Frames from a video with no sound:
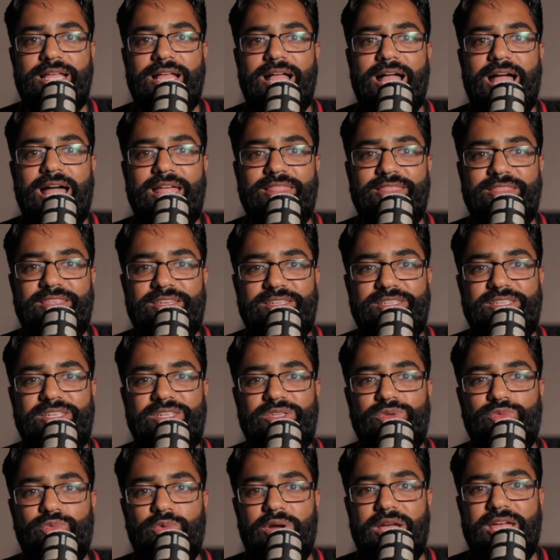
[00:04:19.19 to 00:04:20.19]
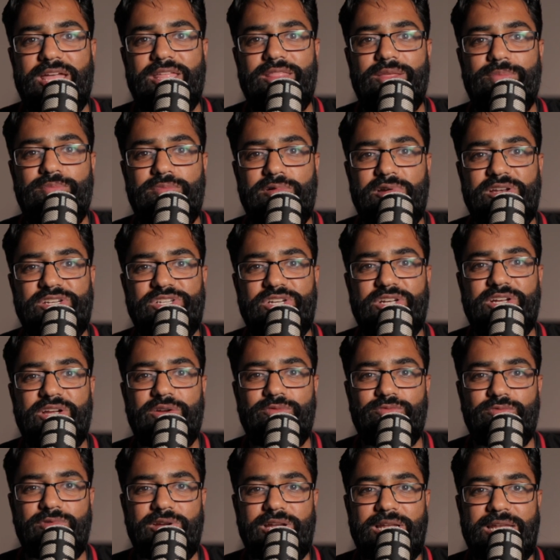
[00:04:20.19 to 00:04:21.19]
and this is where the pressure
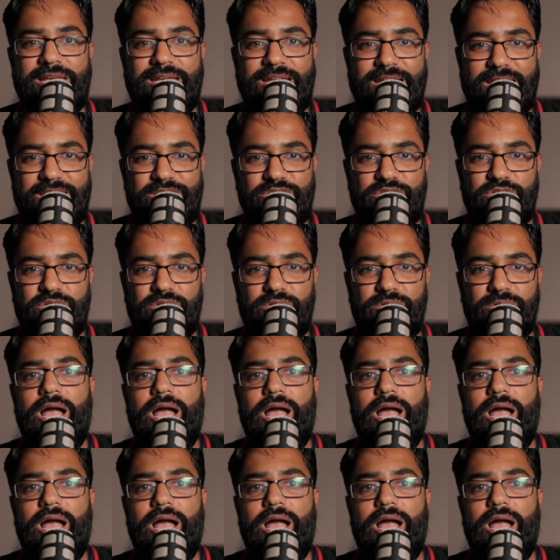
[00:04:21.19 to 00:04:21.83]
can really get to you.